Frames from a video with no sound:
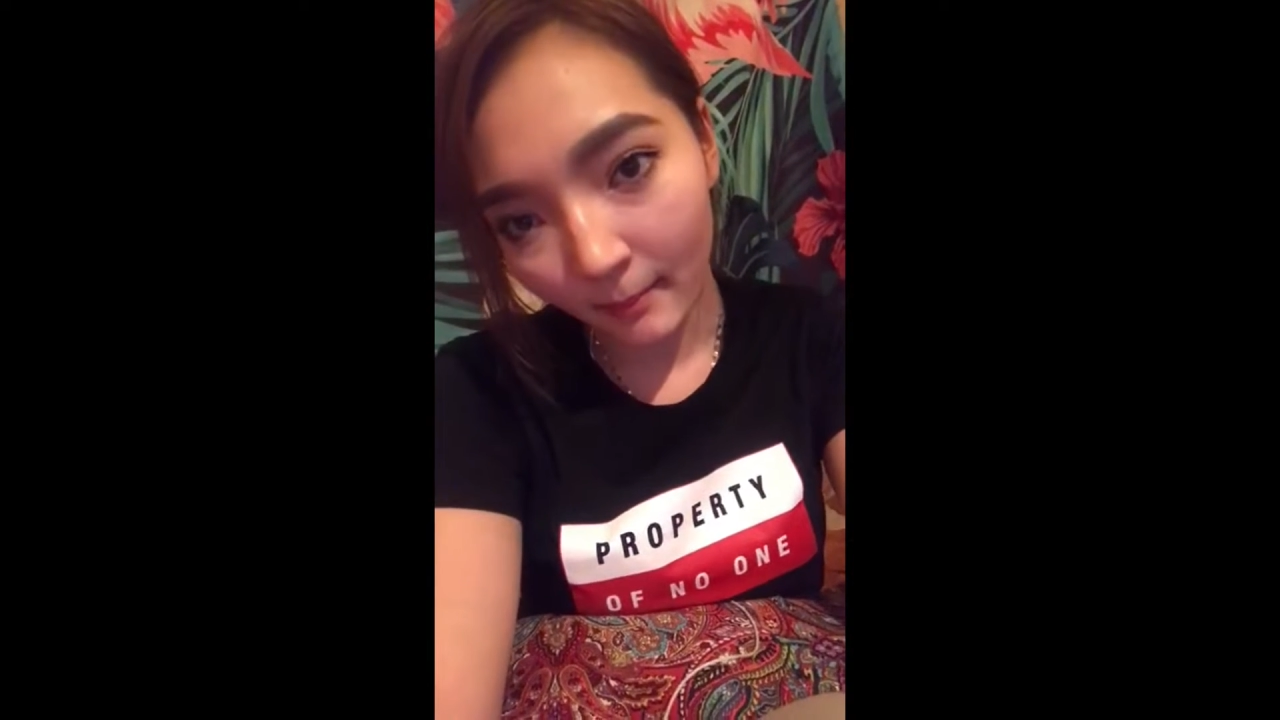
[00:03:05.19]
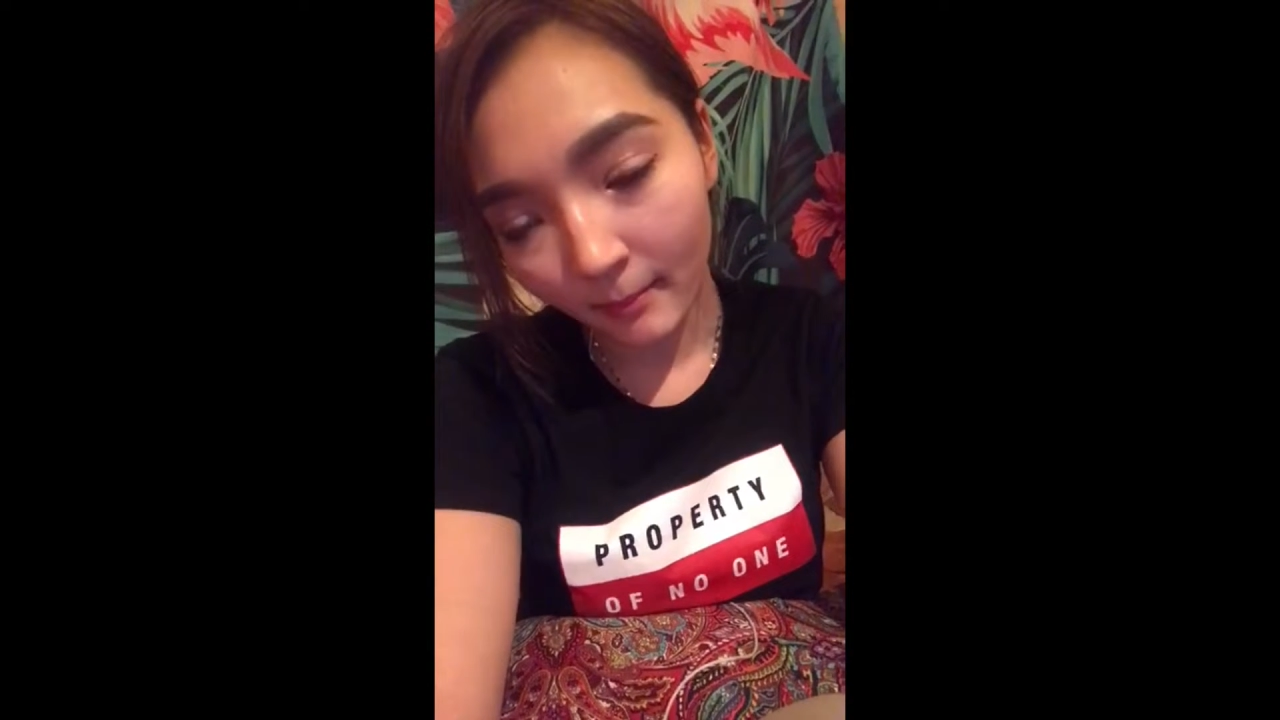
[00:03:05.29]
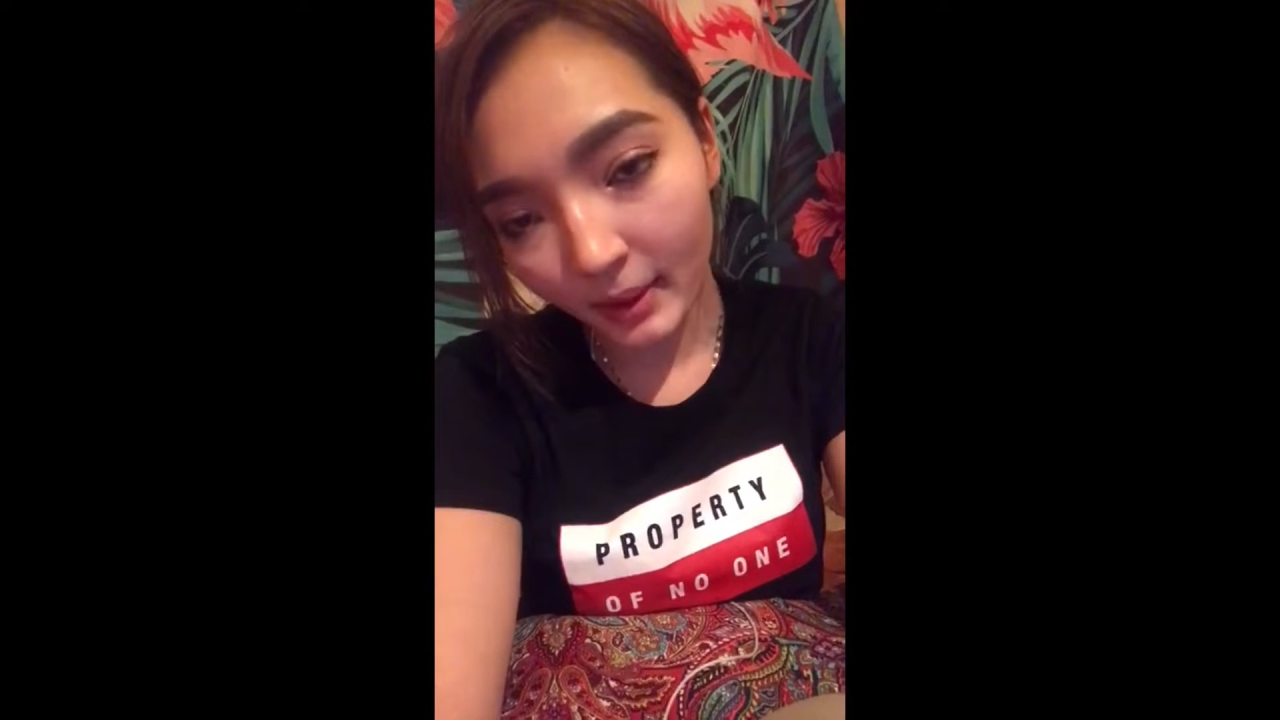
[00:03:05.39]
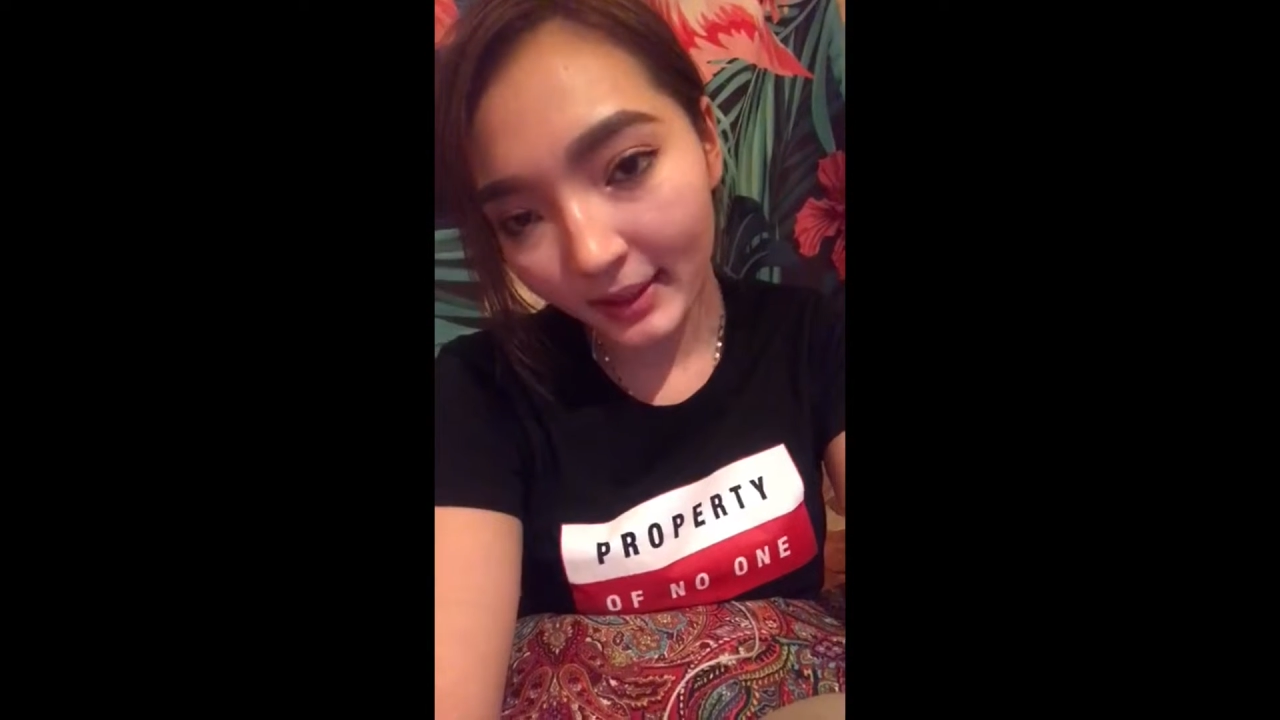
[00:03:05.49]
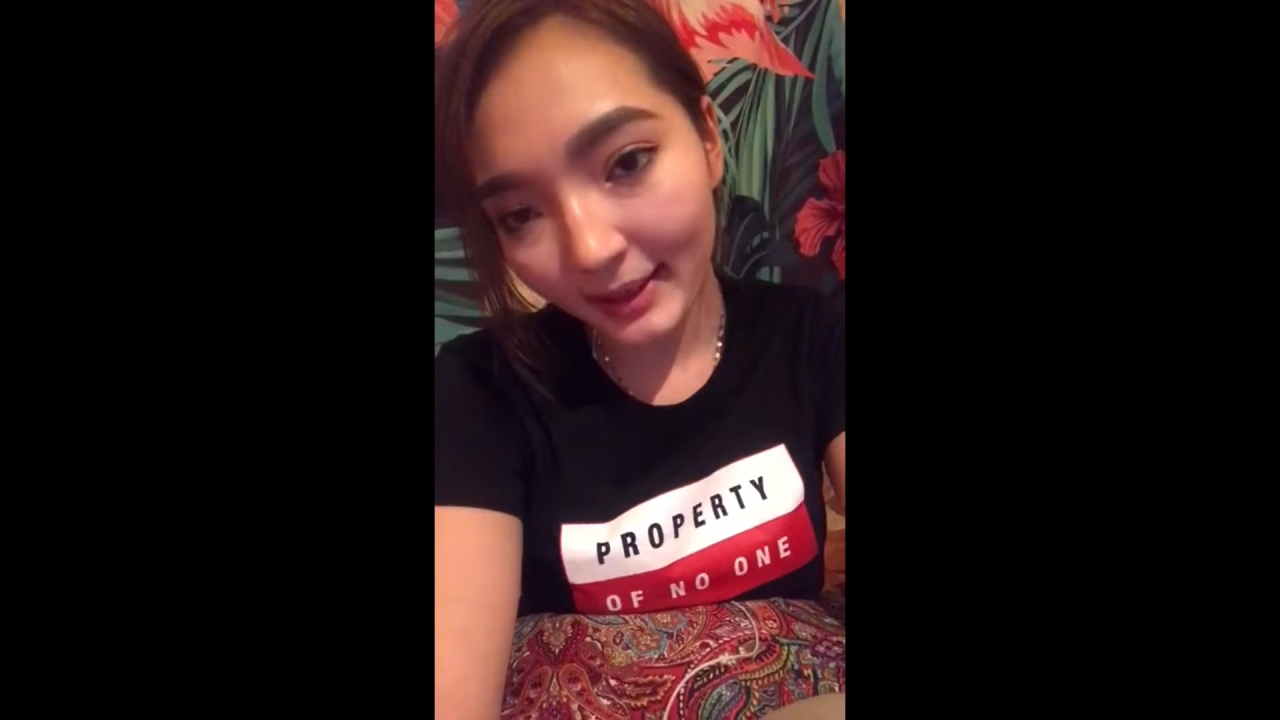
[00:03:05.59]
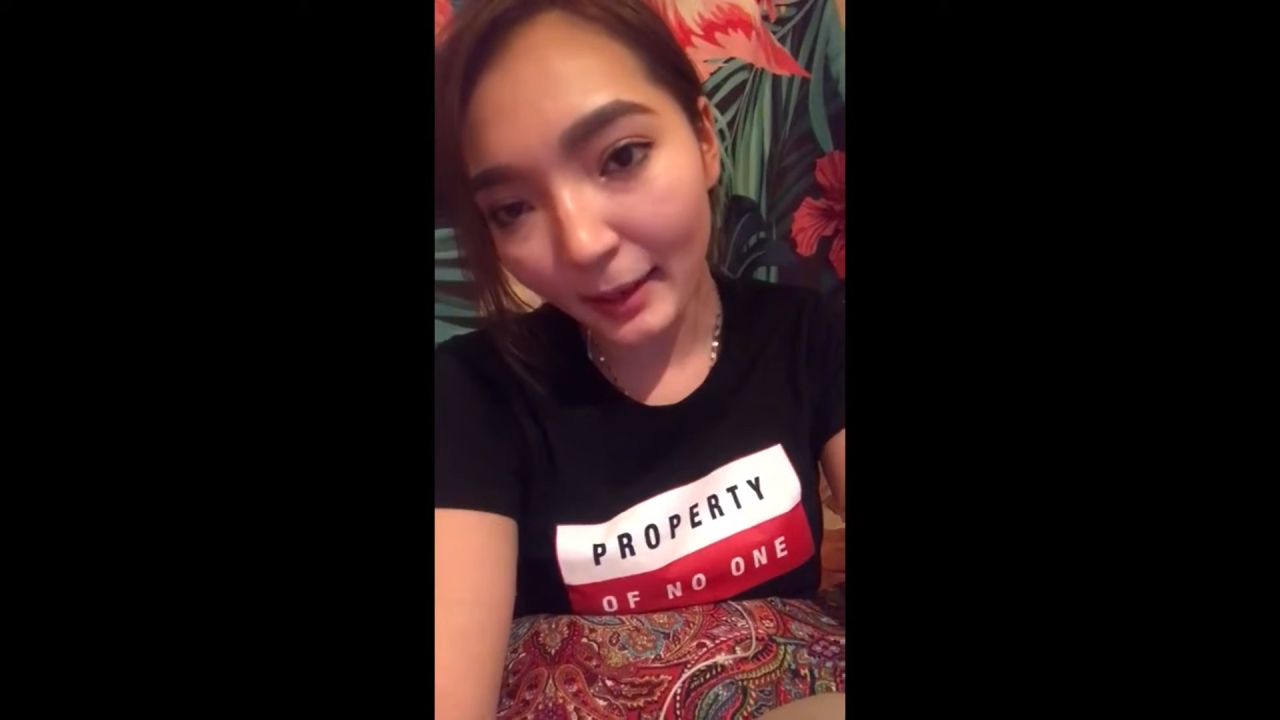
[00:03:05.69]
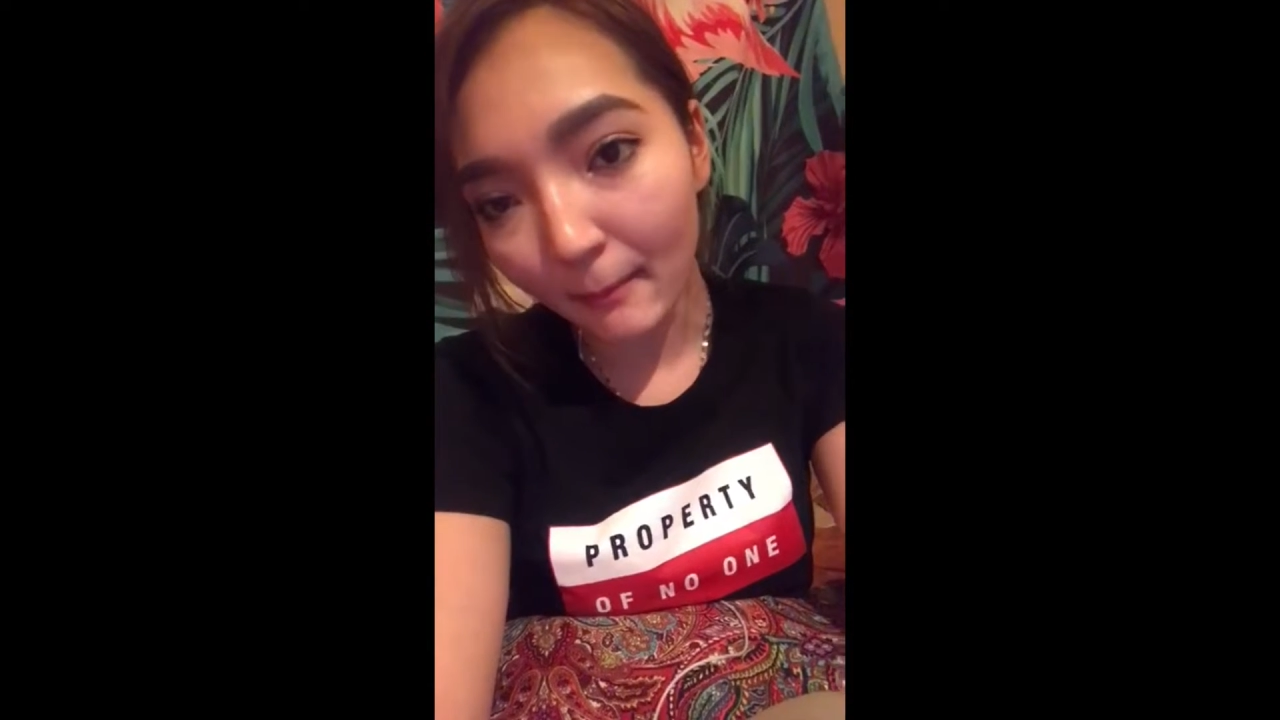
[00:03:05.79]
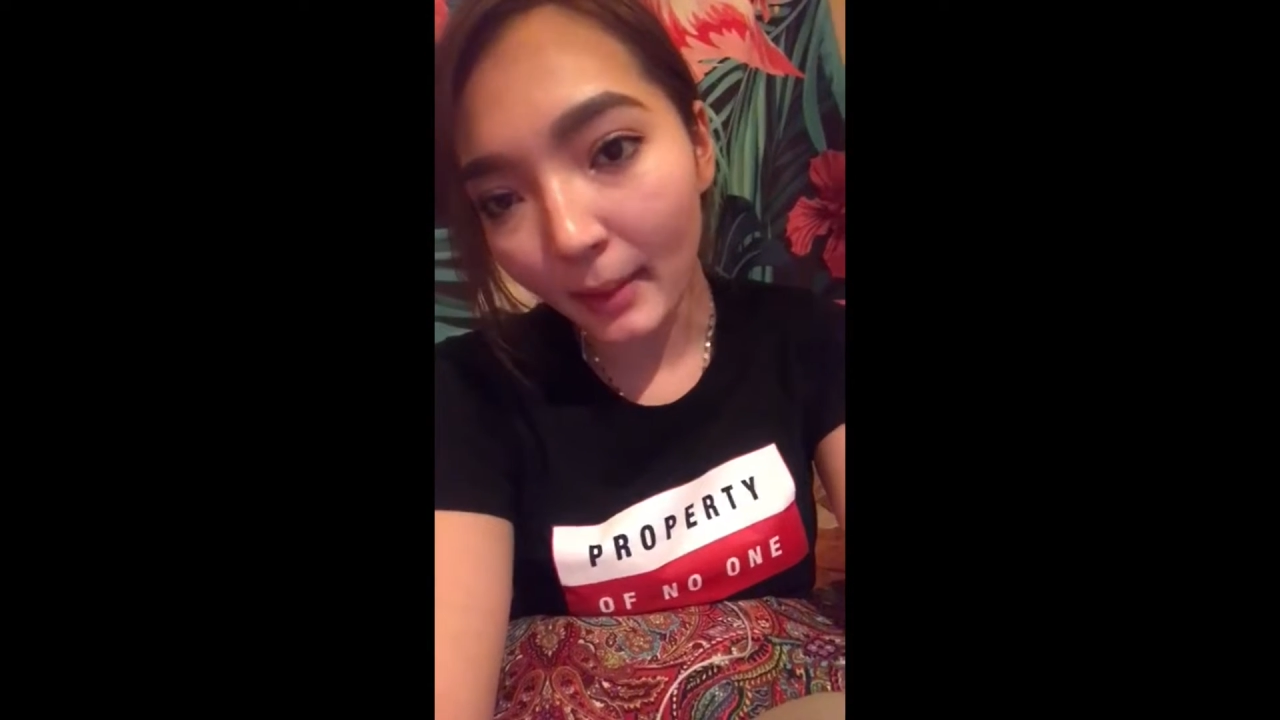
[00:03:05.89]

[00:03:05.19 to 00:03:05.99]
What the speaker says: money can